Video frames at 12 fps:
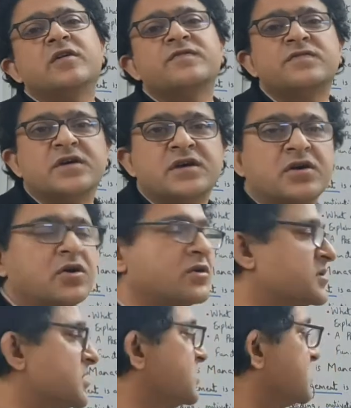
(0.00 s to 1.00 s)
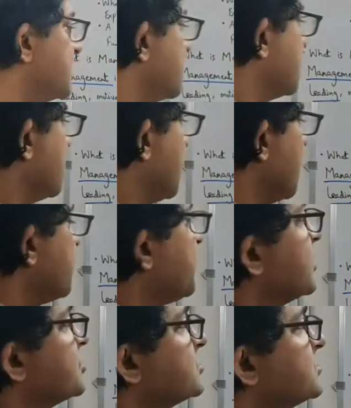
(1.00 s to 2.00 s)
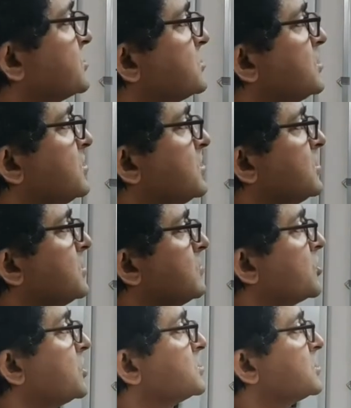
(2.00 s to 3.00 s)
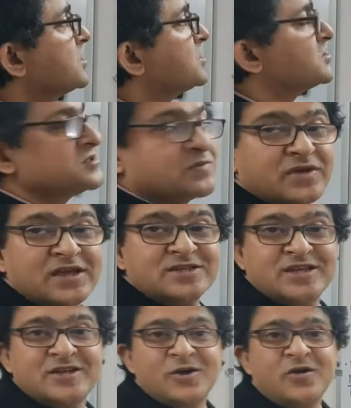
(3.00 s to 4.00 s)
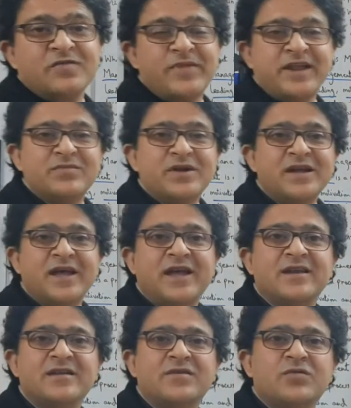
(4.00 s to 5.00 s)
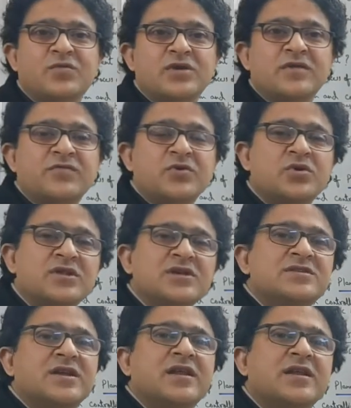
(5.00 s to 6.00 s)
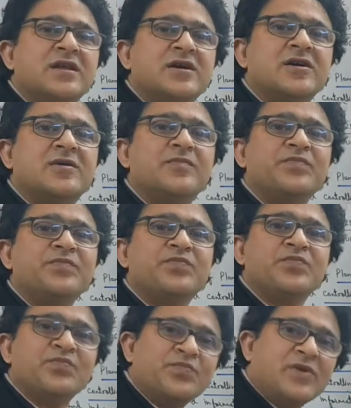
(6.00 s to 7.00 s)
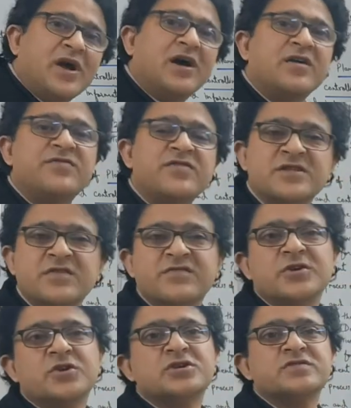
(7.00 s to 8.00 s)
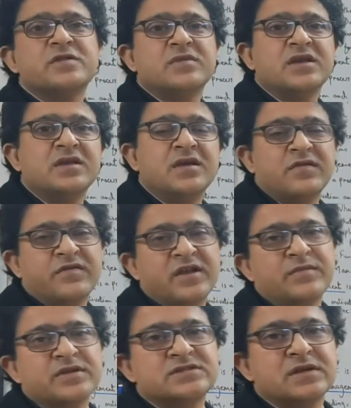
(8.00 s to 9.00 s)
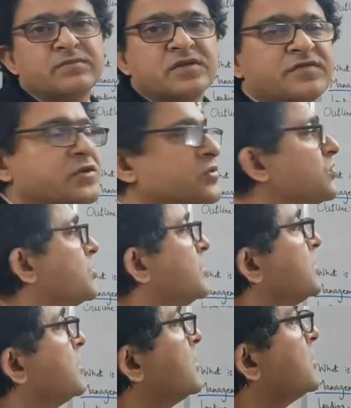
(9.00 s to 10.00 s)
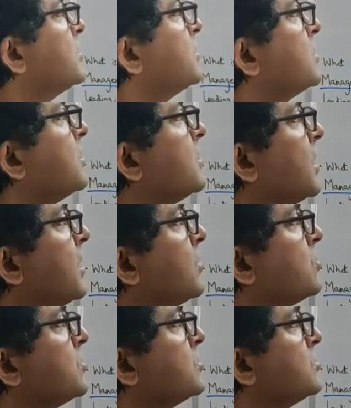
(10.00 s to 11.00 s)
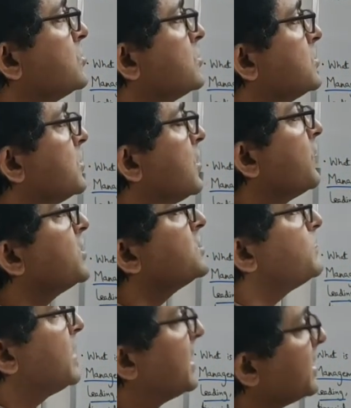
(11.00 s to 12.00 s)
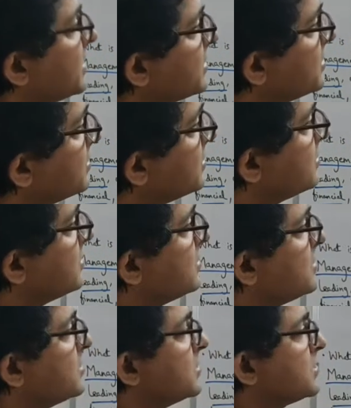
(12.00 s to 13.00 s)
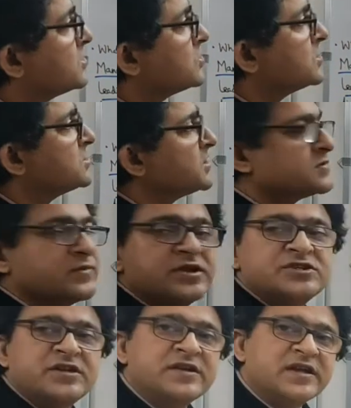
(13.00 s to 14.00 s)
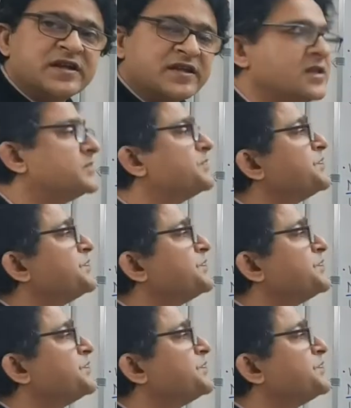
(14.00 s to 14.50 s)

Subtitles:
of all these functions, because this is the basic of management, and if you know this, then further videos will be very much simpler for you. Now, what is planning? So this is the explanation in detail.